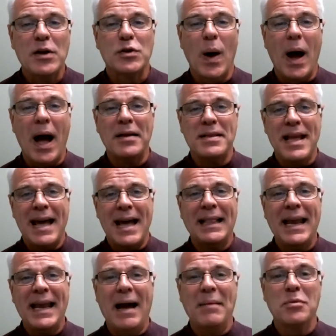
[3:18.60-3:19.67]
So, uh,
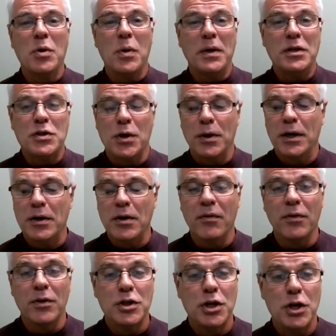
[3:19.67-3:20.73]
Natalie, I'm going to turn it
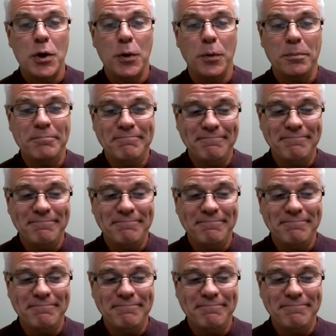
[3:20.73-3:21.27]
over to you.